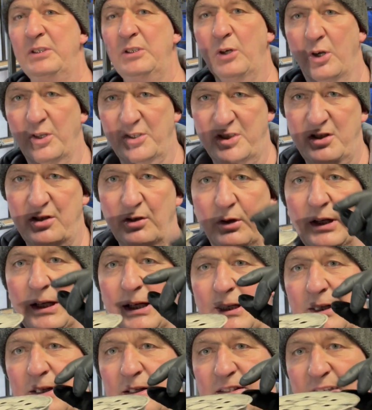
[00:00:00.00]

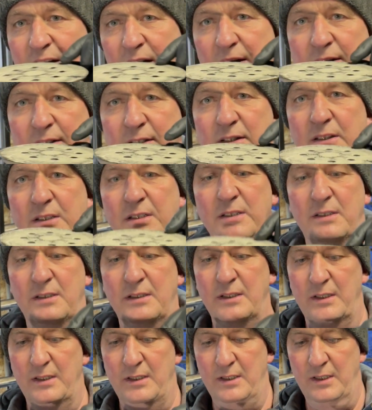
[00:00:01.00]
oscillating sander,
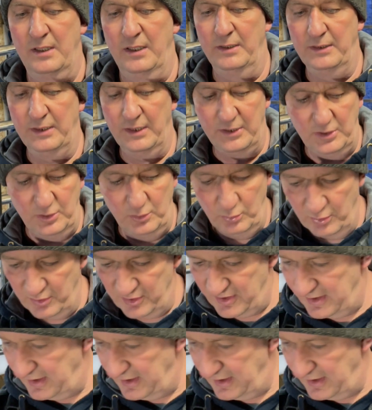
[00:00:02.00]
and I used